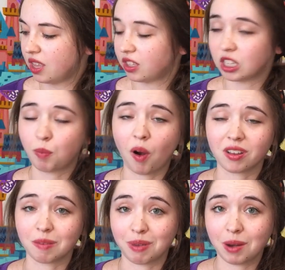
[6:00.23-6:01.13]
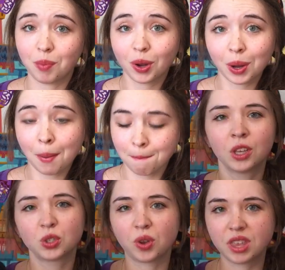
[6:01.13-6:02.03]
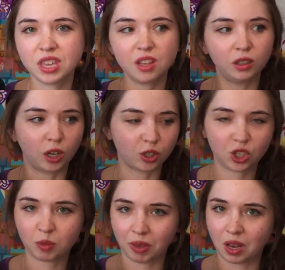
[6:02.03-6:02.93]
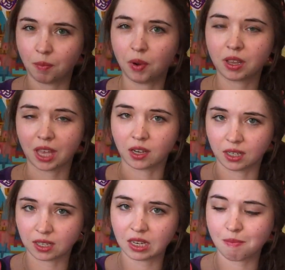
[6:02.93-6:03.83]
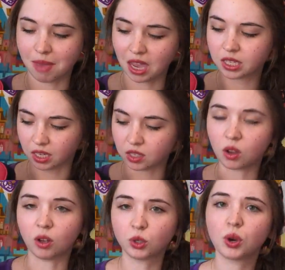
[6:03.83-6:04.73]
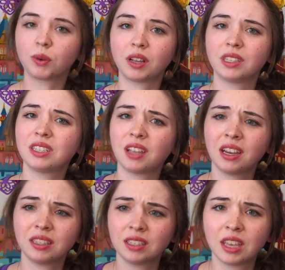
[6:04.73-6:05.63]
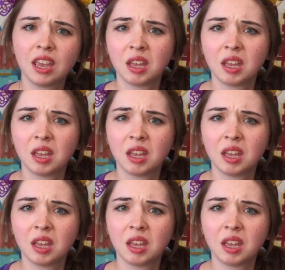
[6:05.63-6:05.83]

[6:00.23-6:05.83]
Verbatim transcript: This is part of the pin book. So I think the largest pin book that Disney makes is also around these sizes,